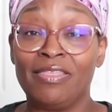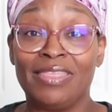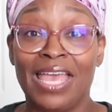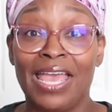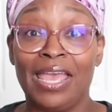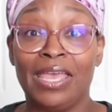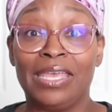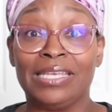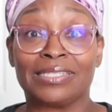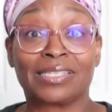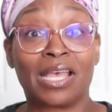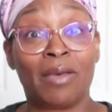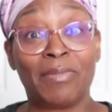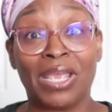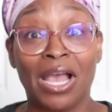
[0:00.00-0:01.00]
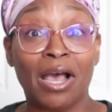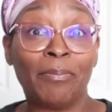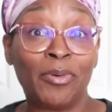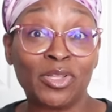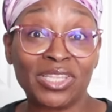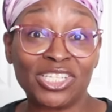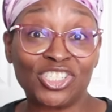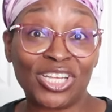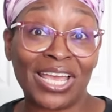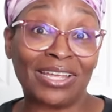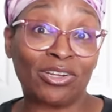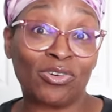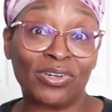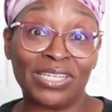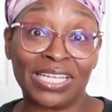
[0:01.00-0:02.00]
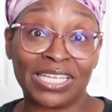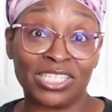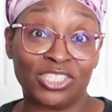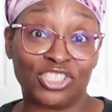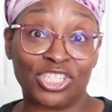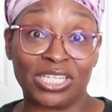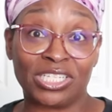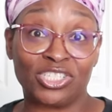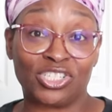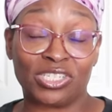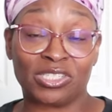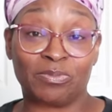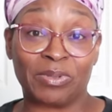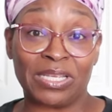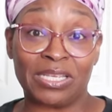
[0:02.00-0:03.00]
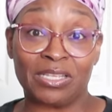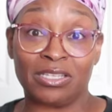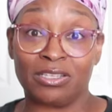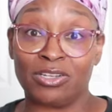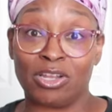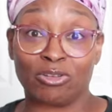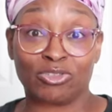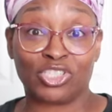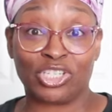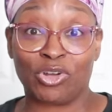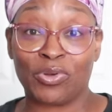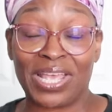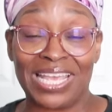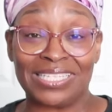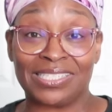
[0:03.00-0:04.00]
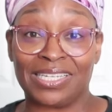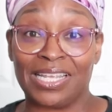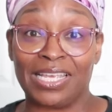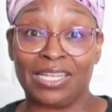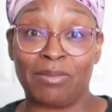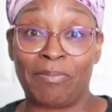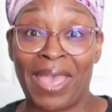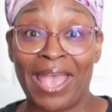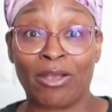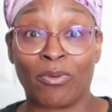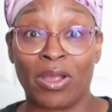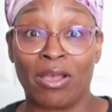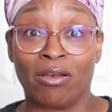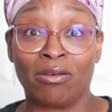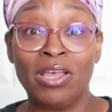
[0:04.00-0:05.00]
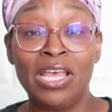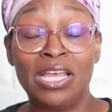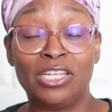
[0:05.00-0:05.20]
that is coming up on the channel, and she can just be, you know, showcasing it in the background,